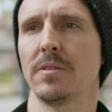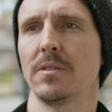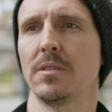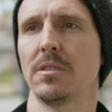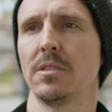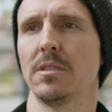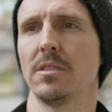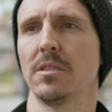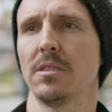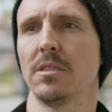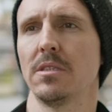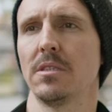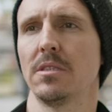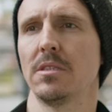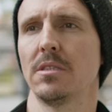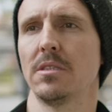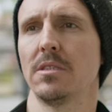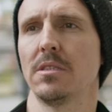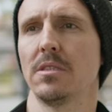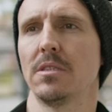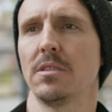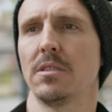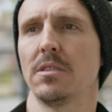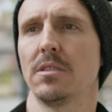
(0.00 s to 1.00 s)
I don't want everyone
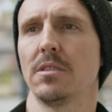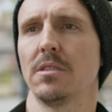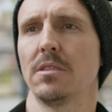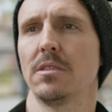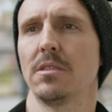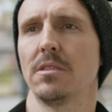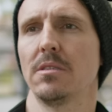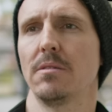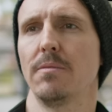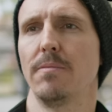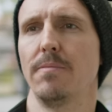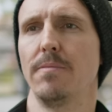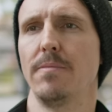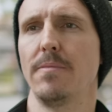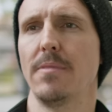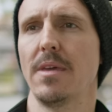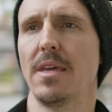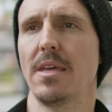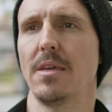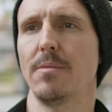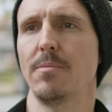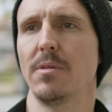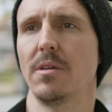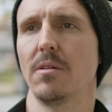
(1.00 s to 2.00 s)
to start
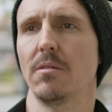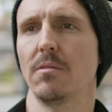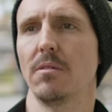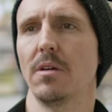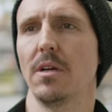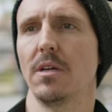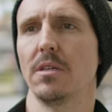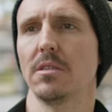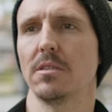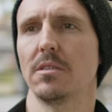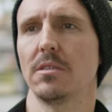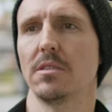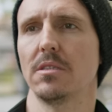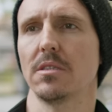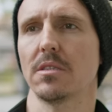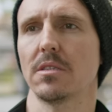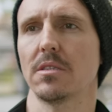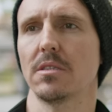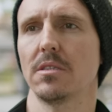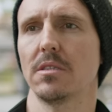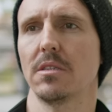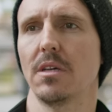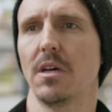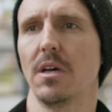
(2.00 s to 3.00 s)
crap talking the one
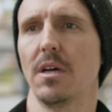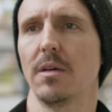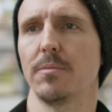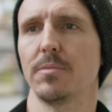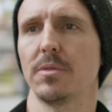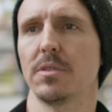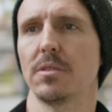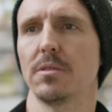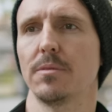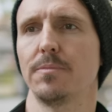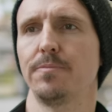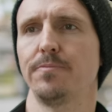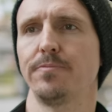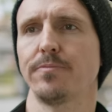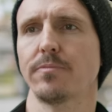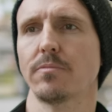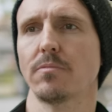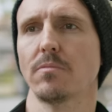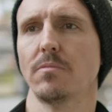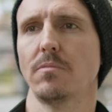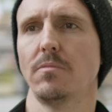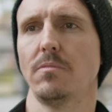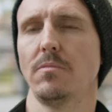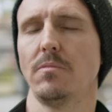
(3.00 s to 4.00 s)
tray because the
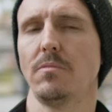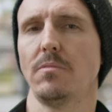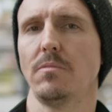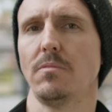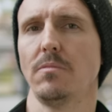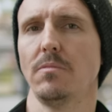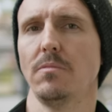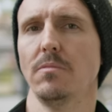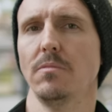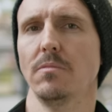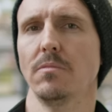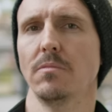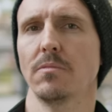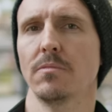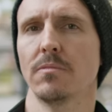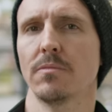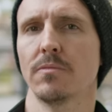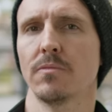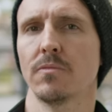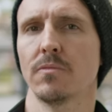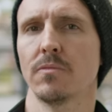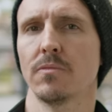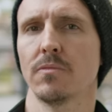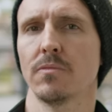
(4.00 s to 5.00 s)
reality is,
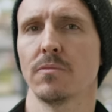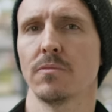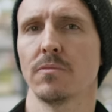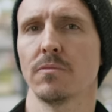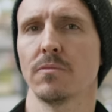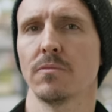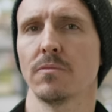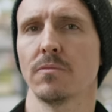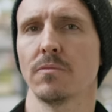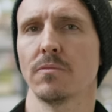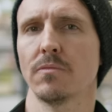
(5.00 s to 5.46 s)
you know,